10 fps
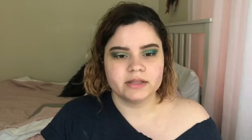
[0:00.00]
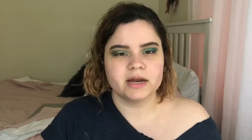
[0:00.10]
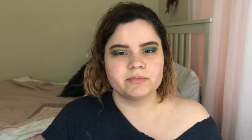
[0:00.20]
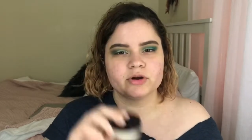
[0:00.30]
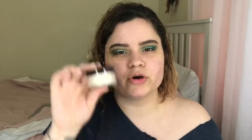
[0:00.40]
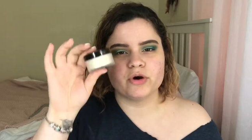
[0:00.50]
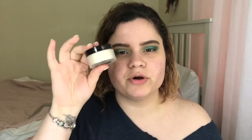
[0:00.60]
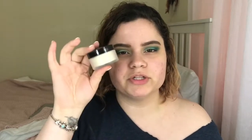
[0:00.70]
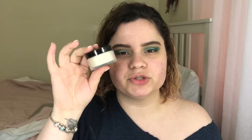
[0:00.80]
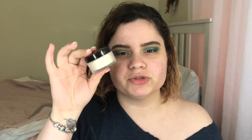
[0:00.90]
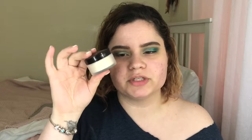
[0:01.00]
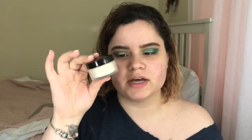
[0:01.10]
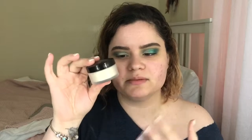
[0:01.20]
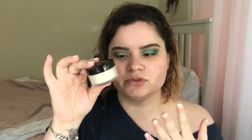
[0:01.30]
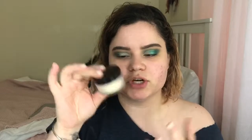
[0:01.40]
Then I'm gonna go into
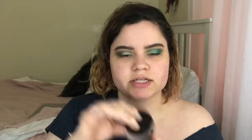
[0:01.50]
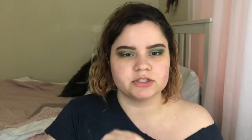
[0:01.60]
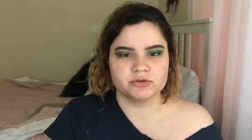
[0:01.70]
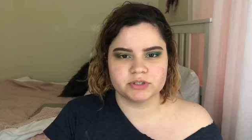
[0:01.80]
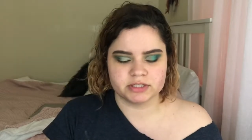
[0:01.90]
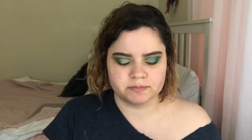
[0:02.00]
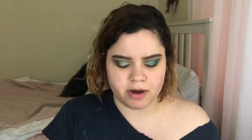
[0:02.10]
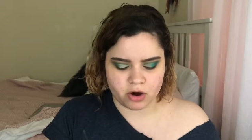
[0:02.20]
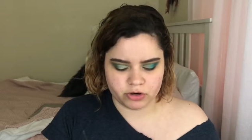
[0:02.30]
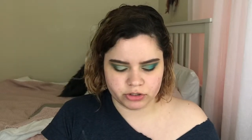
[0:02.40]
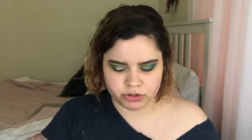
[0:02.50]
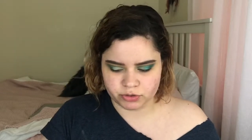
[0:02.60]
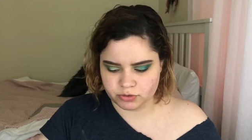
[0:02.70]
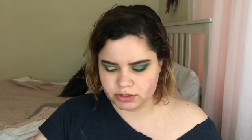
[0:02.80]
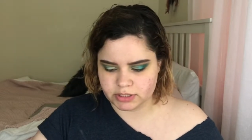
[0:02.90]
some translucent powder
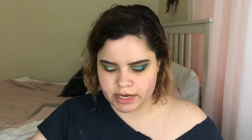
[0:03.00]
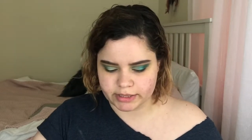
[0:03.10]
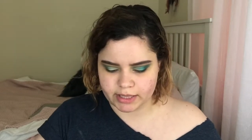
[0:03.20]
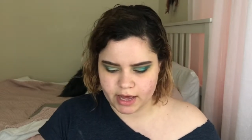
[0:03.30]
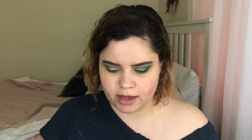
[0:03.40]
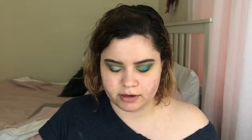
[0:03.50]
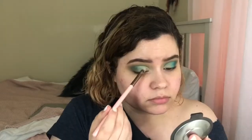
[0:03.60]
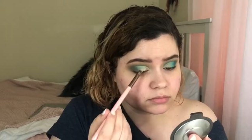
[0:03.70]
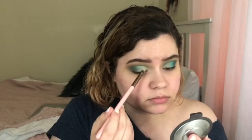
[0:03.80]
to set that.